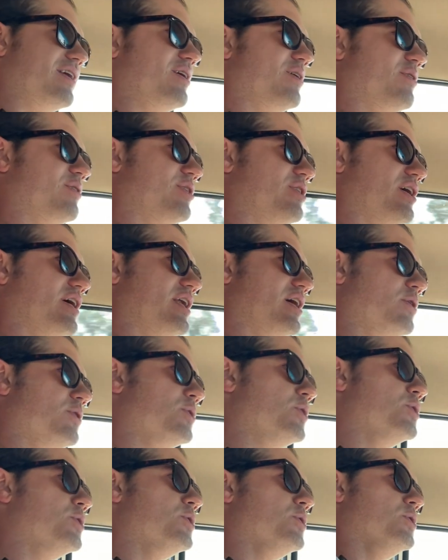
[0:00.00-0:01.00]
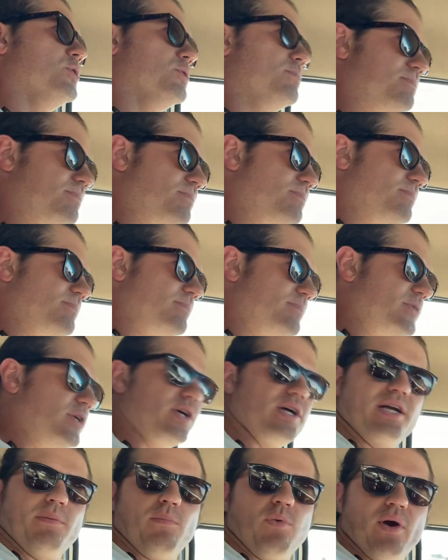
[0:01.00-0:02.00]
No, you're going
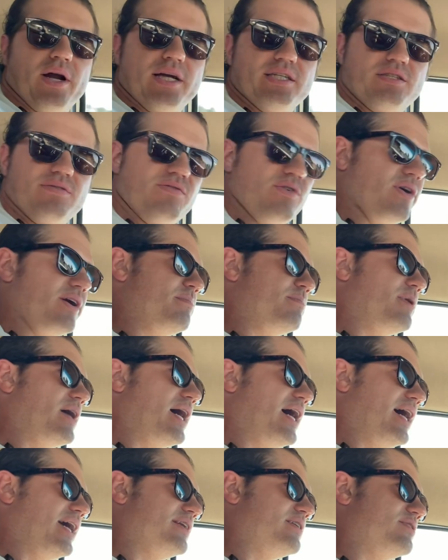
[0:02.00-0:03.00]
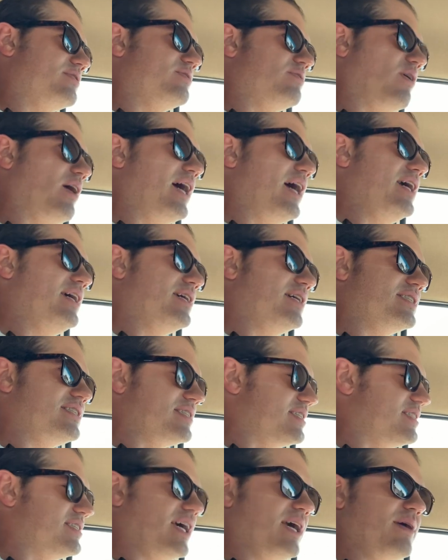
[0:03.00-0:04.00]
to brace for impact, right? And
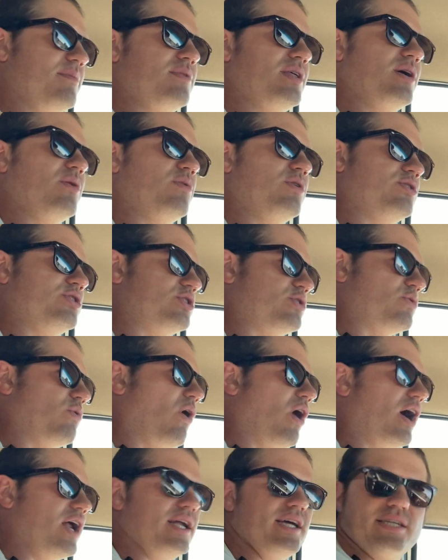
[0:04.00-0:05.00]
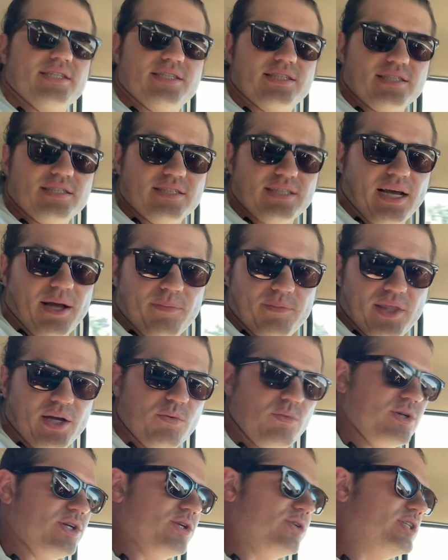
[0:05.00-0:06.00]
it's the same thing when you're squatting. It's the same
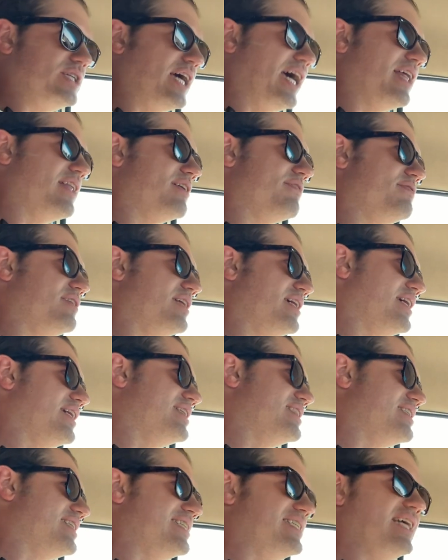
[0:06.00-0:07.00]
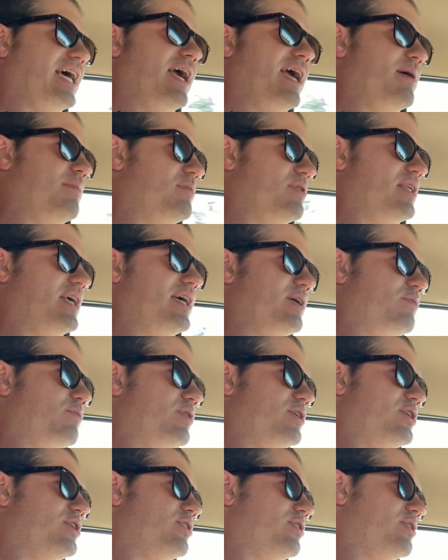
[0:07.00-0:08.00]
thing when you're deadlifting. It's the same thing
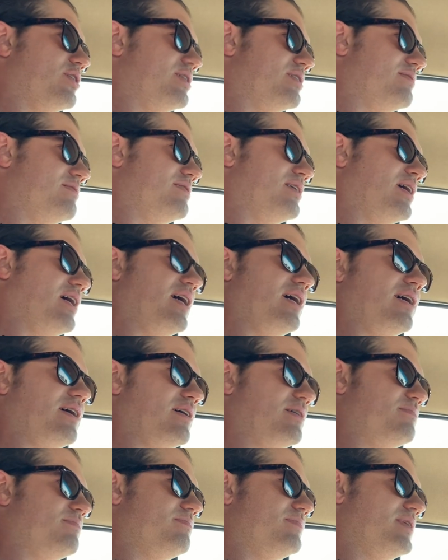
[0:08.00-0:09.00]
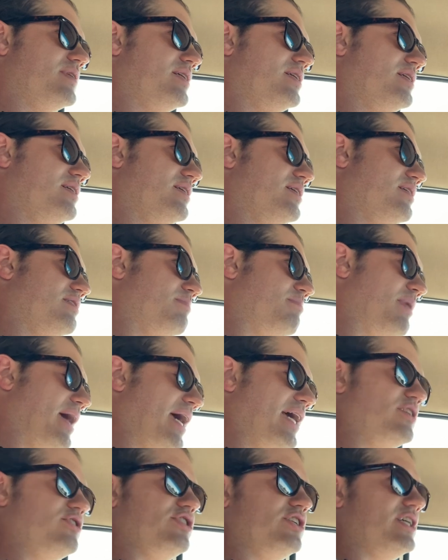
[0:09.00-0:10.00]
when you're
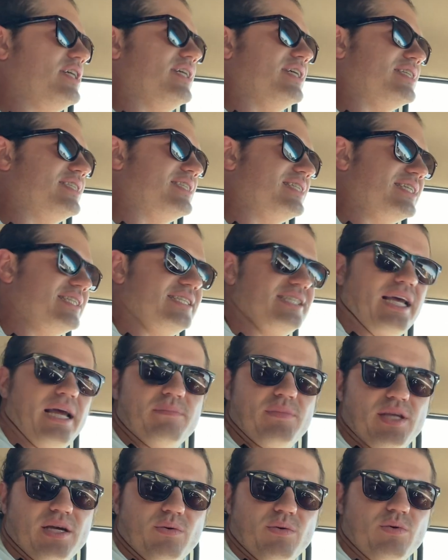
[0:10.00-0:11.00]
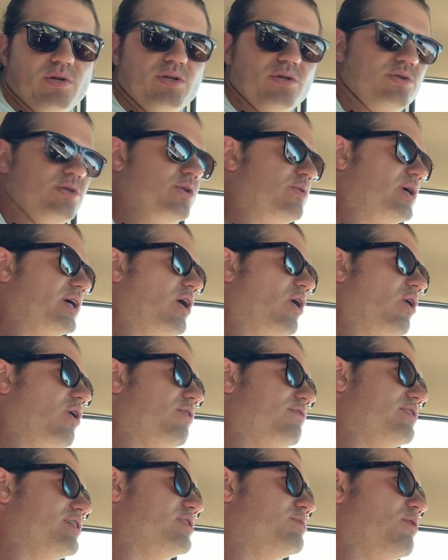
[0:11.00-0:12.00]
benching. It's the same thing when you're doing
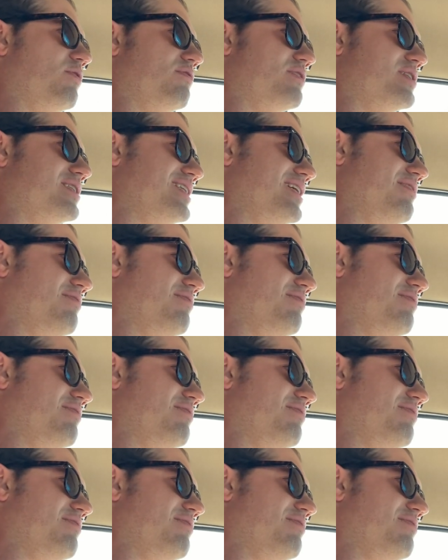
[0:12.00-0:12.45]
all of these movements.